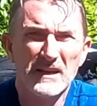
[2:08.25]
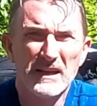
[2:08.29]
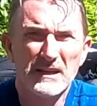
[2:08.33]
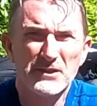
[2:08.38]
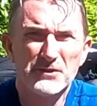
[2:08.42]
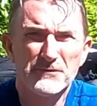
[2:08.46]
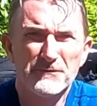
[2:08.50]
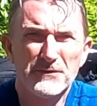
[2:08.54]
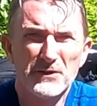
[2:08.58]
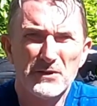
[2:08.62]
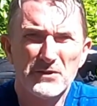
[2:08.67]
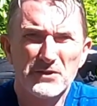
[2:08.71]

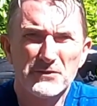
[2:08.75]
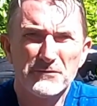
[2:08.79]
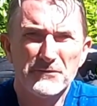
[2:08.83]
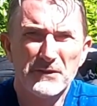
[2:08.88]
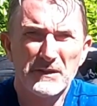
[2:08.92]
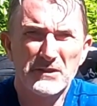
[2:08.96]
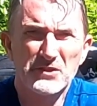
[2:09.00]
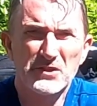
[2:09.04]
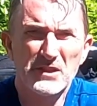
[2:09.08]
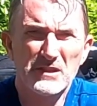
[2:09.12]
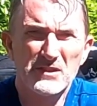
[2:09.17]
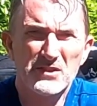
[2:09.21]
As far as
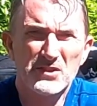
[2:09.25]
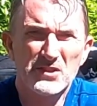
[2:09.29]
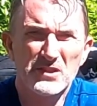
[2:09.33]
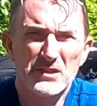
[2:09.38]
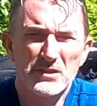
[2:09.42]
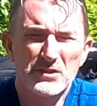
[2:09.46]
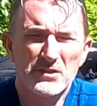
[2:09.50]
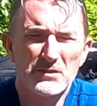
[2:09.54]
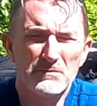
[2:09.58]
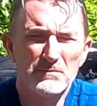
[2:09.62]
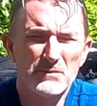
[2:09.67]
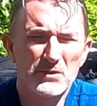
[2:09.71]
fixing
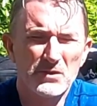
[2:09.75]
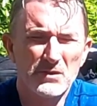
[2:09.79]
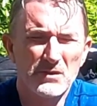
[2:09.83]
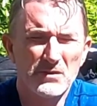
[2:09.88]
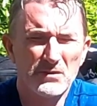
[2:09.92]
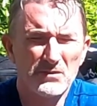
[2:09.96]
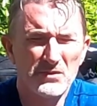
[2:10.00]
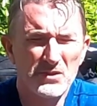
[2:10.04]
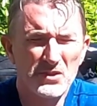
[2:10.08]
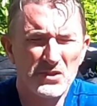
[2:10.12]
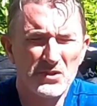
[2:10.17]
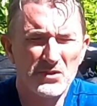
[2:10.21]
systems are
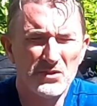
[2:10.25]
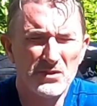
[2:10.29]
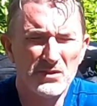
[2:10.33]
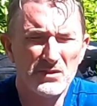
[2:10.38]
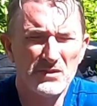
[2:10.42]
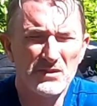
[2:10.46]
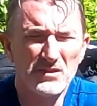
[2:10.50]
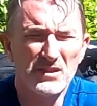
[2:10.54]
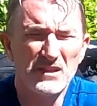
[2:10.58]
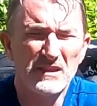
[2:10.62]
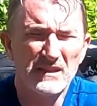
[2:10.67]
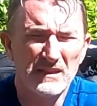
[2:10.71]

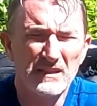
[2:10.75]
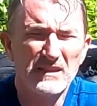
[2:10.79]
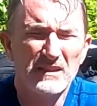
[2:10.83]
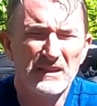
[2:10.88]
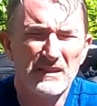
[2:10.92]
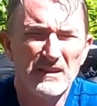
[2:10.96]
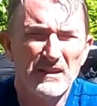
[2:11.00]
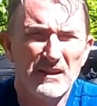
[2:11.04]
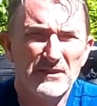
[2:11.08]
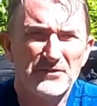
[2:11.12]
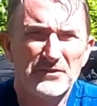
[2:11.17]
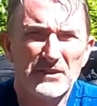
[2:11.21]
concerned,
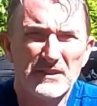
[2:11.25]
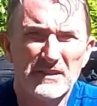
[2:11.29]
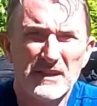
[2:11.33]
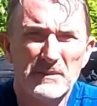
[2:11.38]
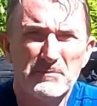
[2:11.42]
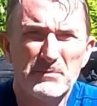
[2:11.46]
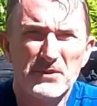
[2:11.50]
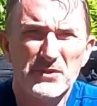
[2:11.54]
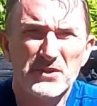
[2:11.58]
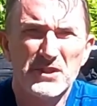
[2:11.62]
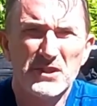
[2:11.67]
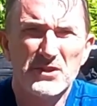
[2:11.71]
I think they're
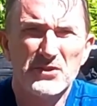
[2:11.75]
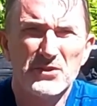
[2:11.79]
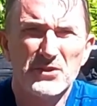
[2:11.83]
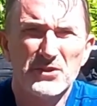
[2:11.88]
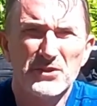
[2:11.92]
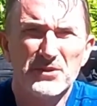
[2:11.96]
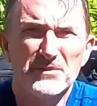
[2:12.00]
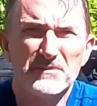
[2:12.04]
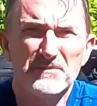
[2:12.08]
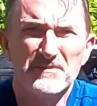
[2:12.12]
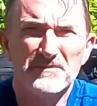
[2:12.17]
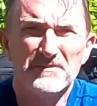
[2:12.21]
pretty
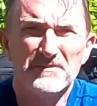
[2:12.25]
good.